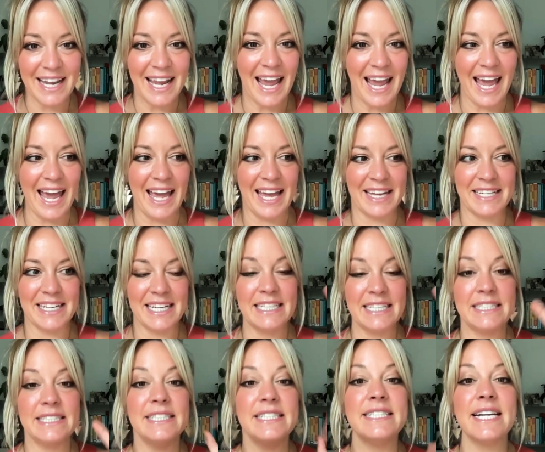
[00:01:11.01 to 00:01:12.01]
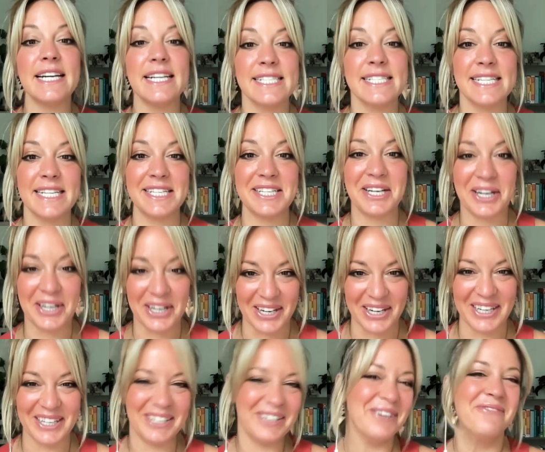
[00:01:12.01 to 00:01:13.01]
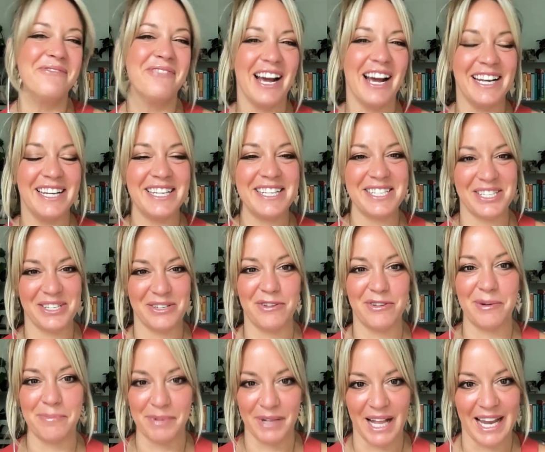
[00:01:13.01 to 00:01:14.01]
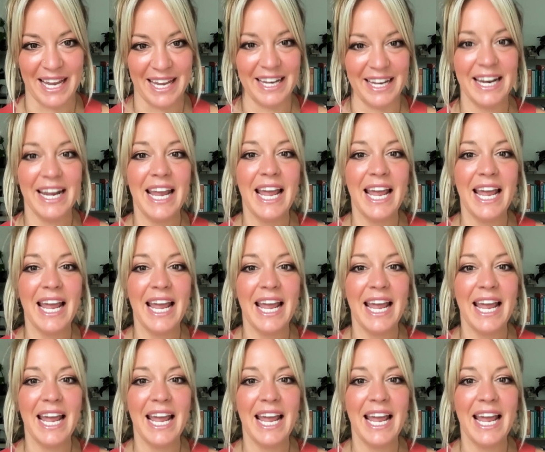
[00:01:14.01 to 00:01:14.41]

and it doesn't hurt when you apply it.